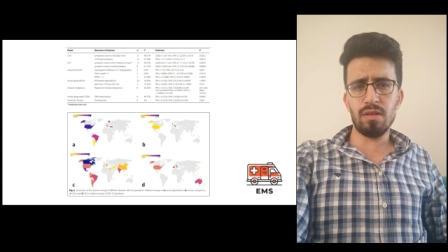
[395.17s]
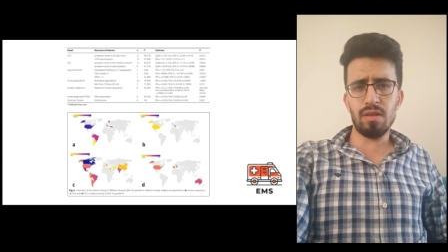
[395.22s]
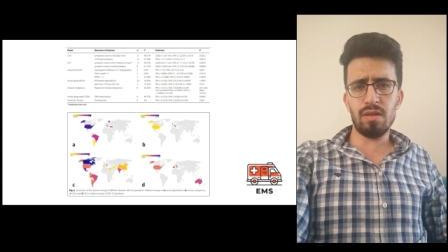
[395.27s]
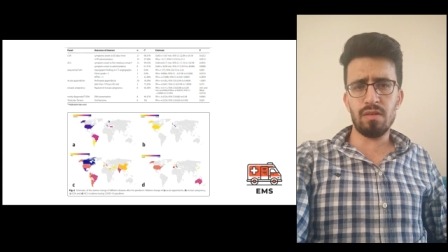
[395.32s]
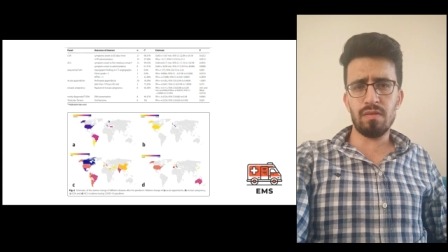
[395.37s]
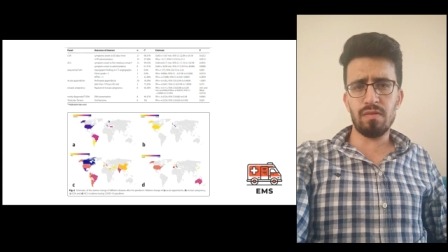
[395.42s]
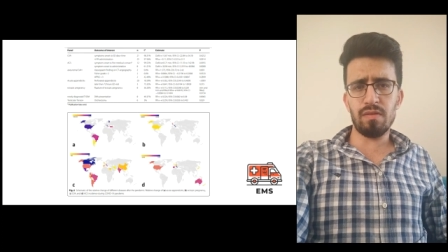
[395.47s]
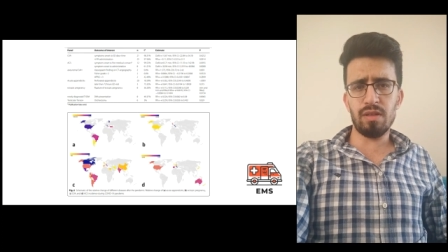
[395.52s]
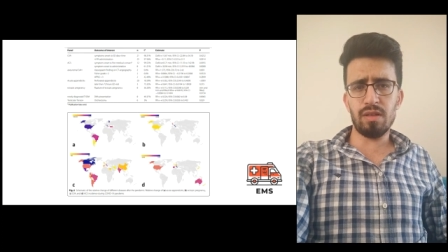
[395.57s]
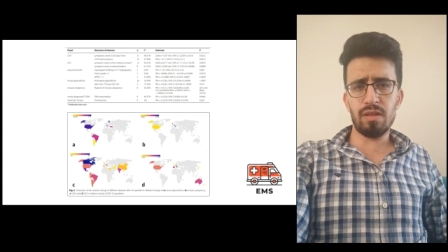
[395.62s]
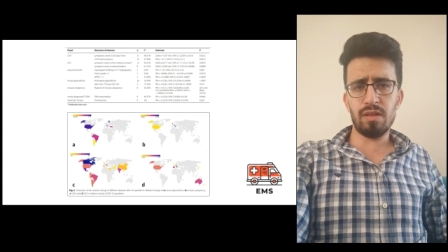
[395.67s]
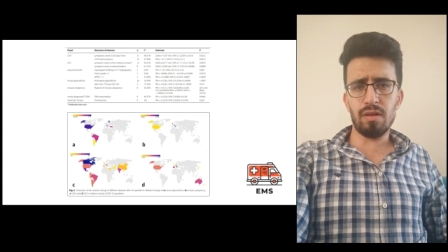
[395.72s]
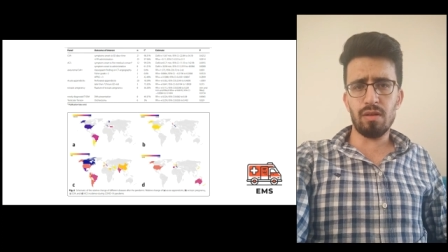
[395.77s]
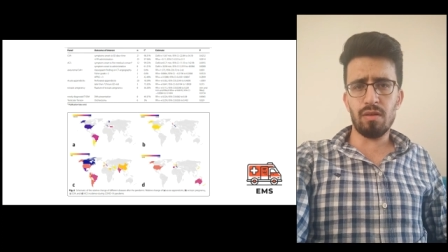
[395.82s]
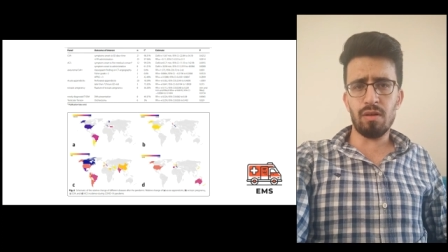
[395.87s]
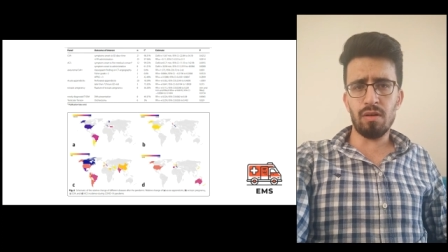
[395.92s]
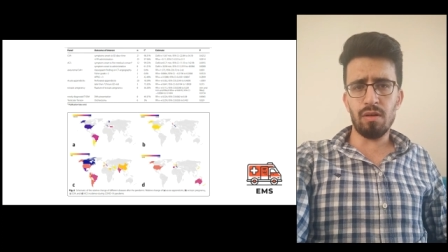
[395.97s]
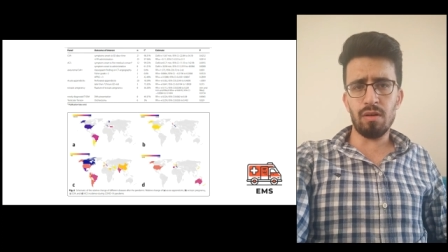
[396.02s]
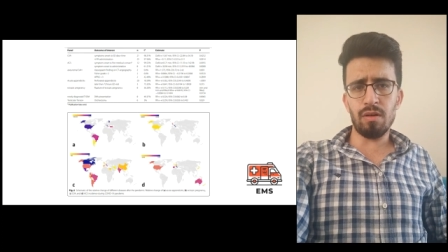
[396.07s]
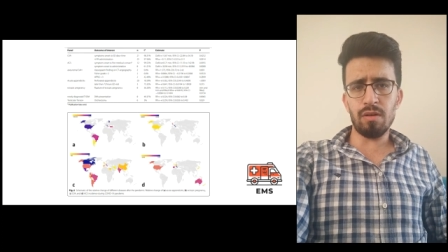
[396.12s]
there were
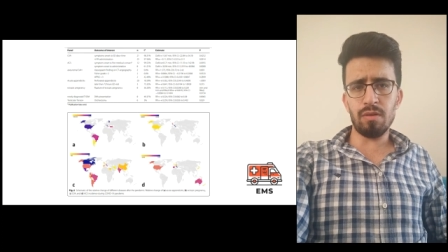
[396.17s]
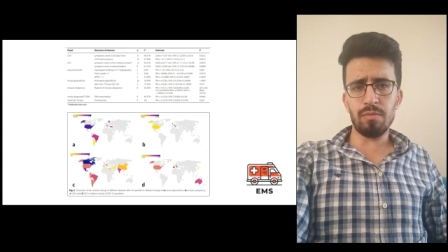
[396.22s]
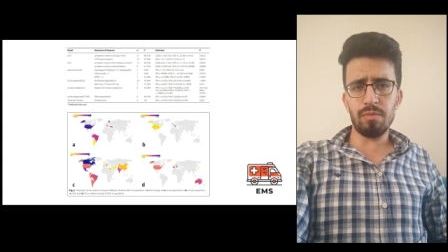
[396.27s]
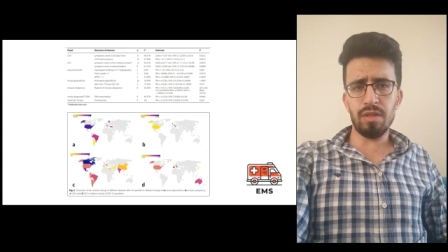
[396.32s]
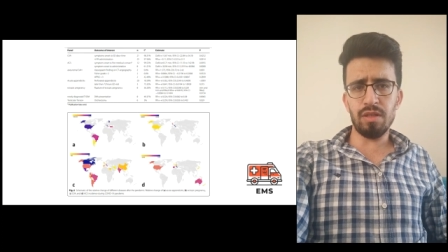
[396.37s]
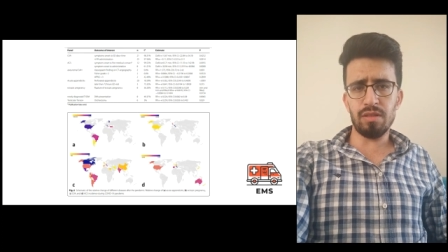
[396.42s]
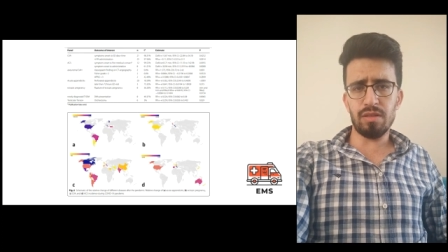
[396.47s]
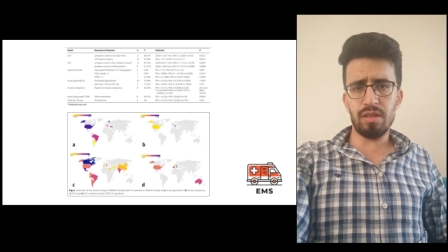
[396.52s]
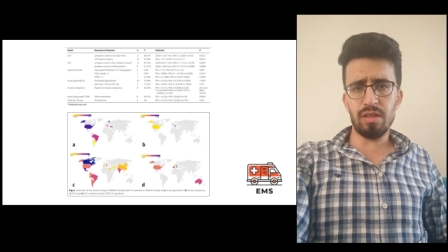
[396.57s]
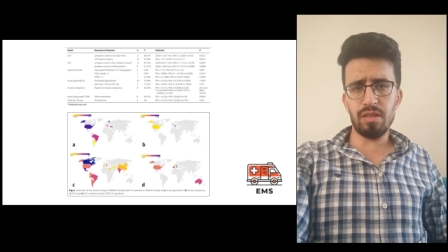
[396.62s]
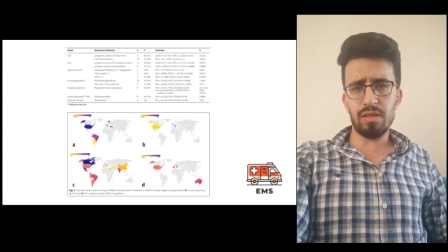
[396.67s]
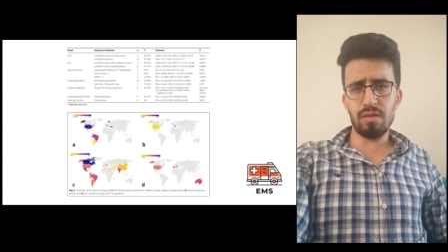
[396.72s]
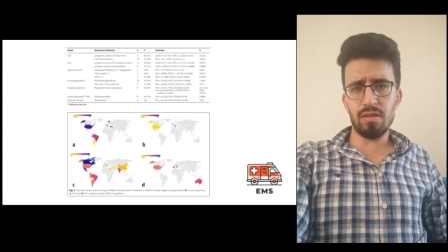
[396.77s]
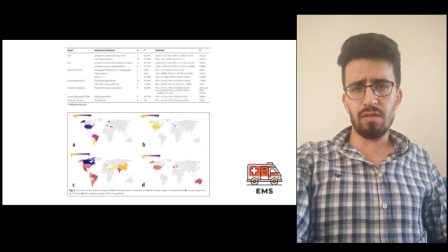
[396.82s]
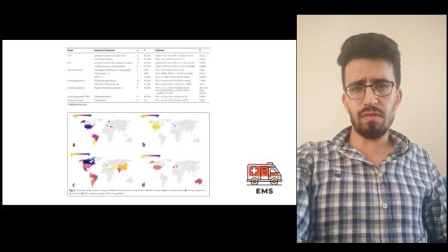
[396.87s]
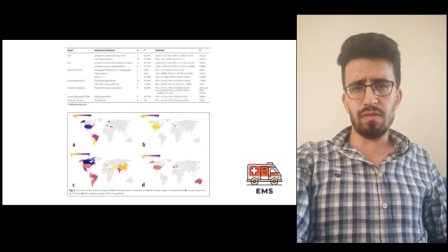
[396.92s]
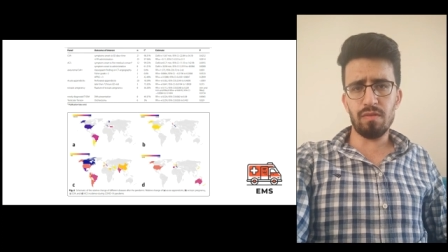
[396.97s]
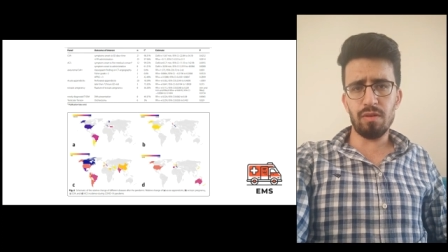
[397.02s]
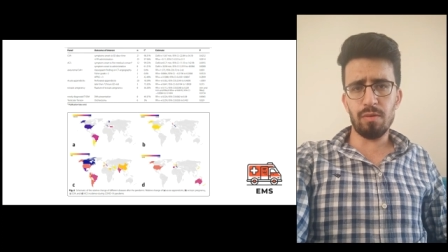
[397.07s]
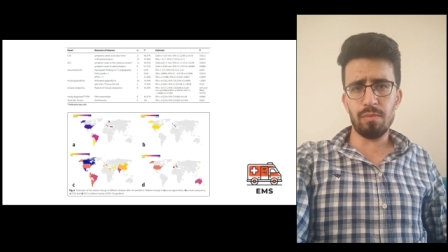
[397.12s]
alarming rates of